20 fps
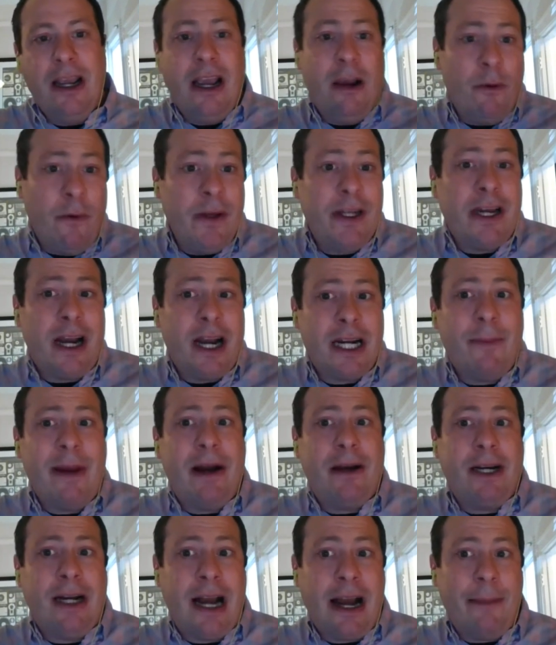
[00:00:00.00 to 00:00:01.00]
When we talk
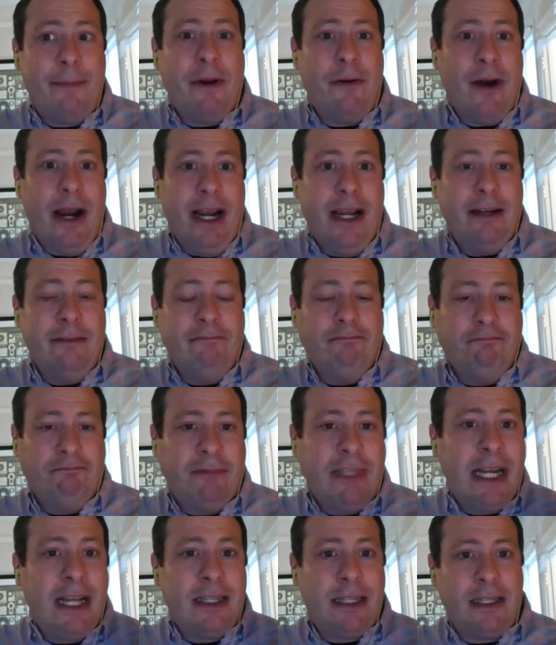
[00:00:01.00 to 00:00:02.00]
about copyright,
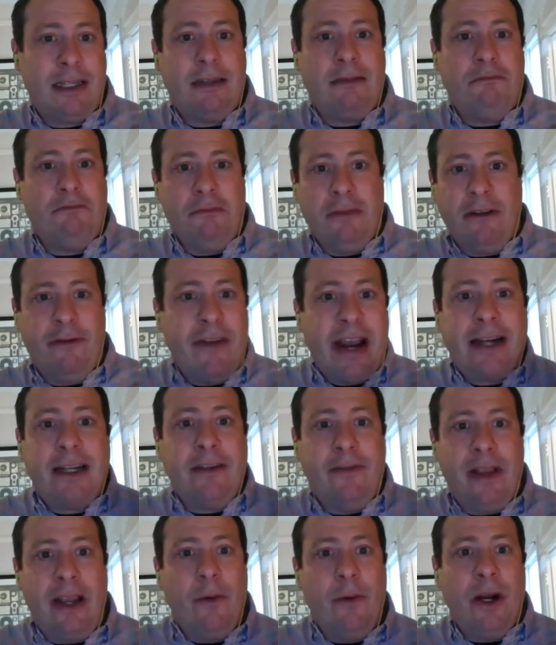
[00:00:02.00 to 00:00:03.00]
that's
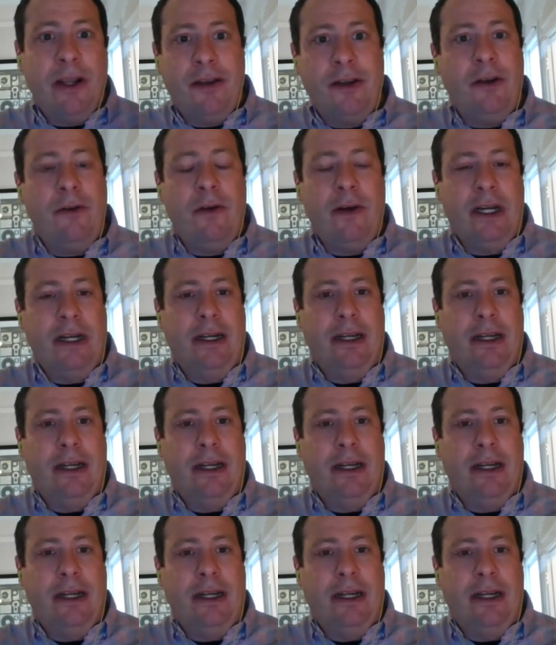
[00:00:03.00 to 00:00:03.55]
effectively what it's doing.